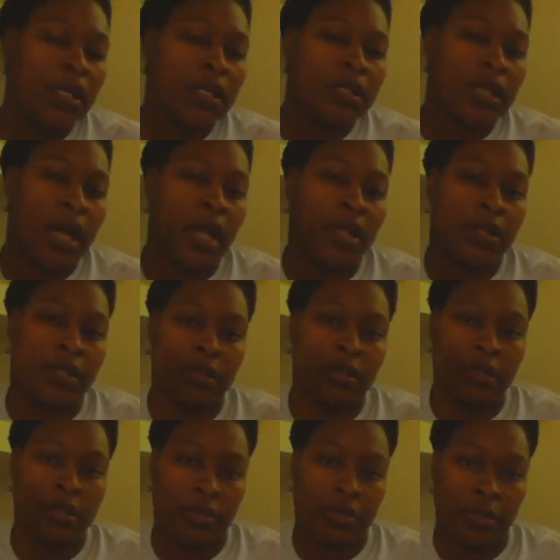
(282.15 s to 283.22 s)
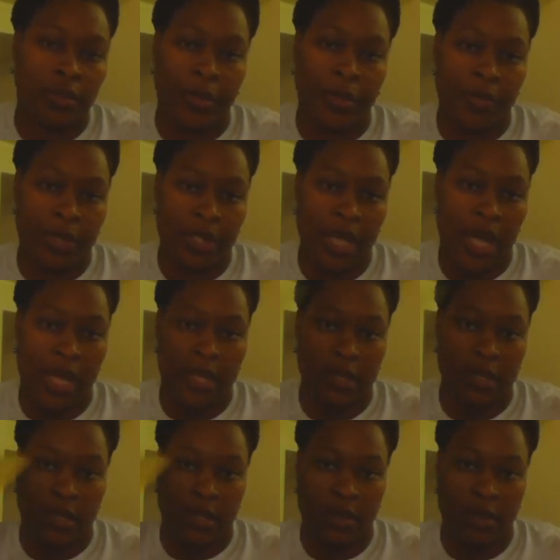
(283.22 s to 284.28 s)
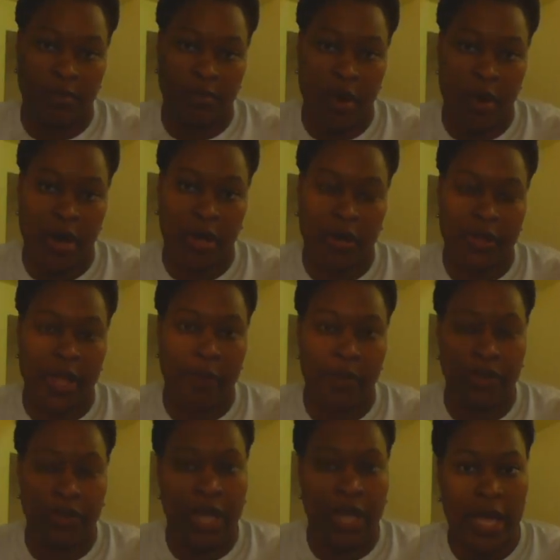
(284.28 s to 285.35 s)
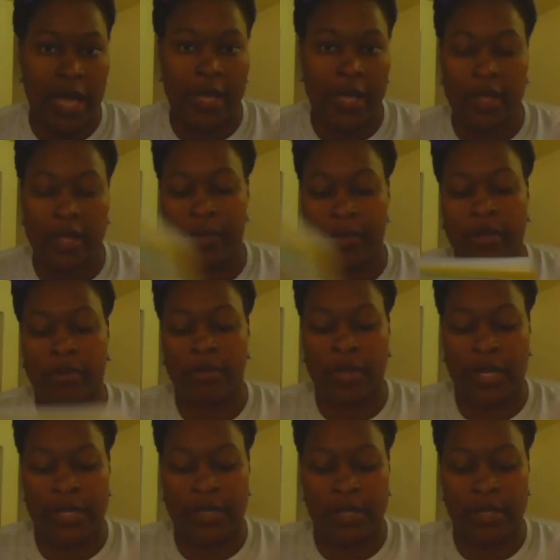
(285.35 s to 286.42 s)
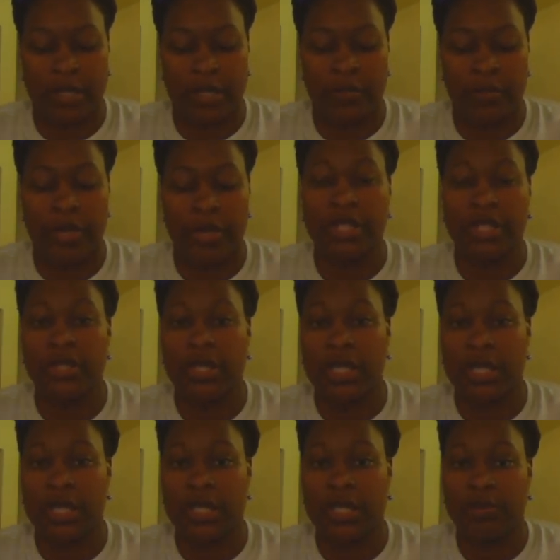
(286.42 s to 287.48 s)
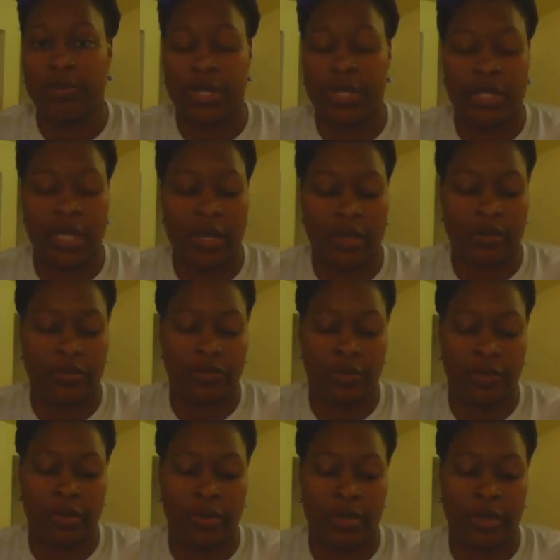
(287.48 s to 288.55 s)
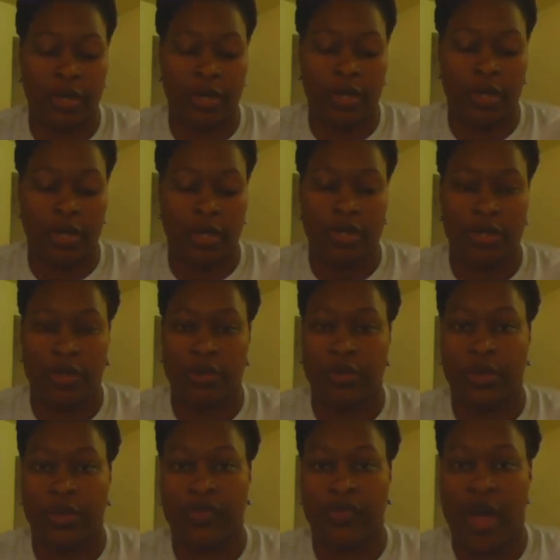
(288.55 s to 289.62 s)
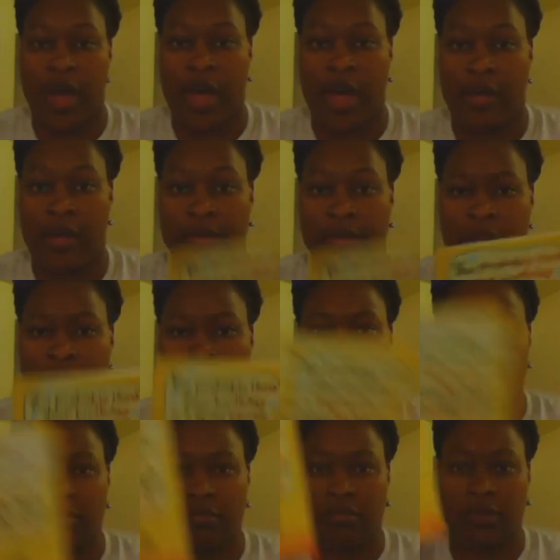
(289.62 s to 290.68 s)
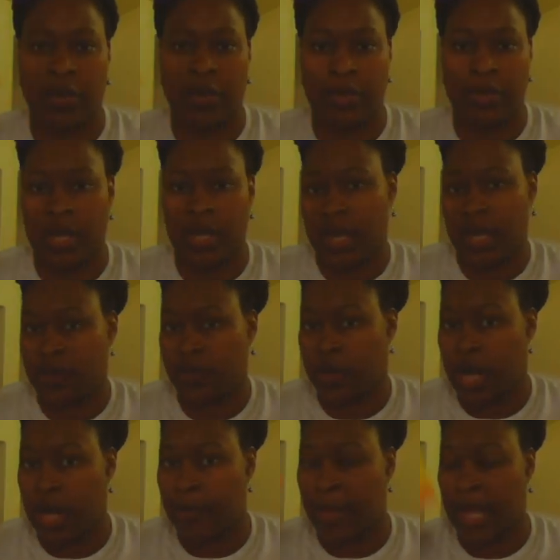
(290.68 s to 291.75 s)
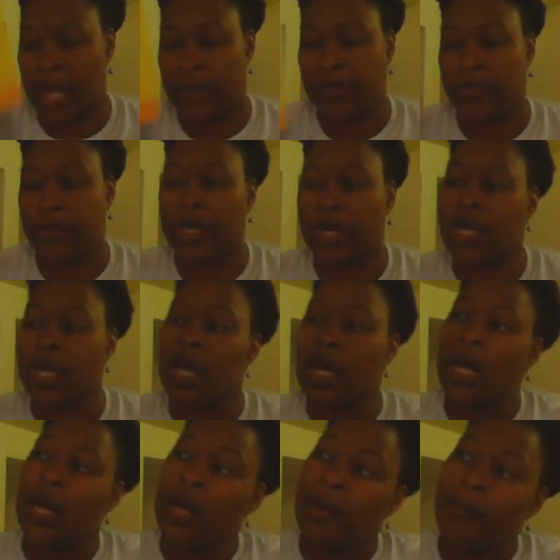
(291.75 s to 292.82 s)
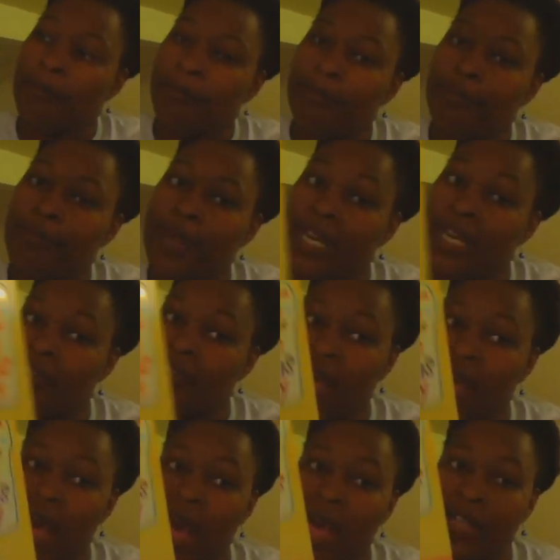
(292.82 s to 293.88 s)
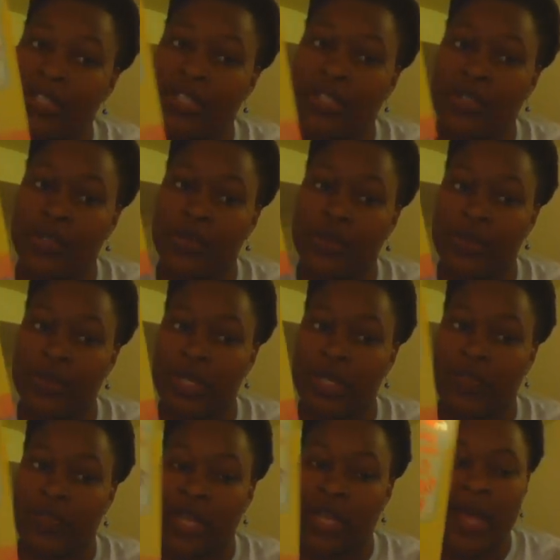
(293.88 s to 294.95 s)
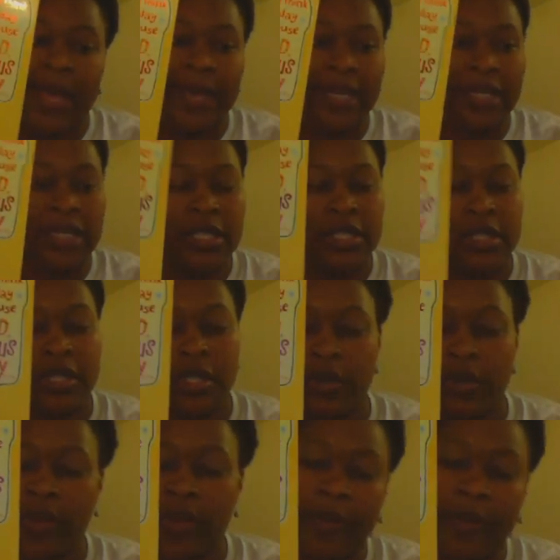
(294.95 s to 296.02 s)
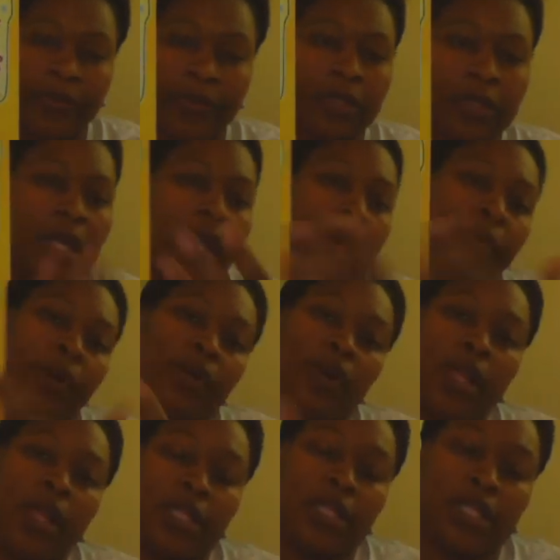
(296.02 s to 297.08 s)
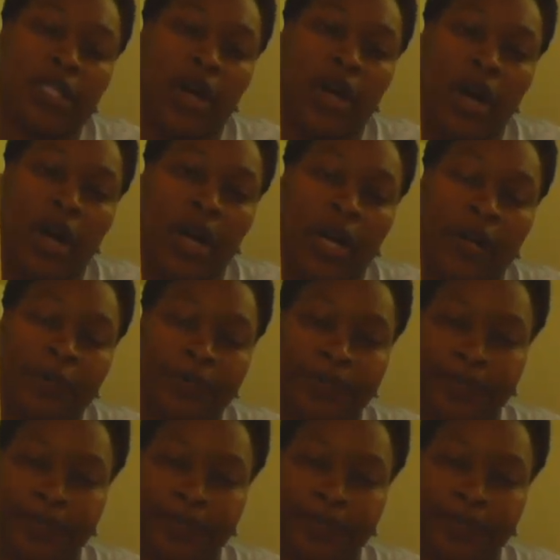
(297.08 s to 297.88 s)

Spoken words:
Dollar Store pretty much has the market on that, but you can get them other places. Originally, this retailed for $2.25. I don't think that's what I paid for it. But if I had to, if I liked this, you know, if I came across this card